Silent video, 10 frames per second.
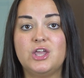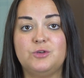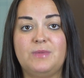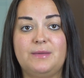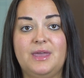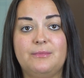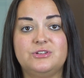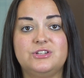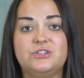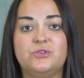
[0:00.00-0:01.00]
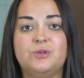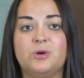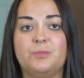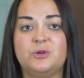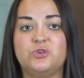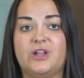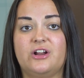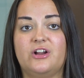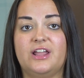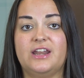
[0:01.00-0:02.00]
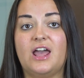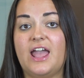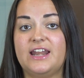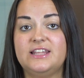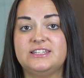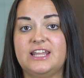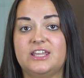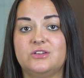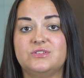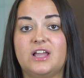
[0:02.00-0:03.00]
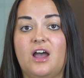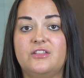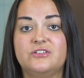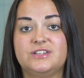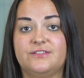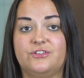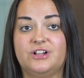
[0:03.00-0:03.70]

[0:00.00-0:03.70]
you may be able to sue the perpetrator in any state using other civil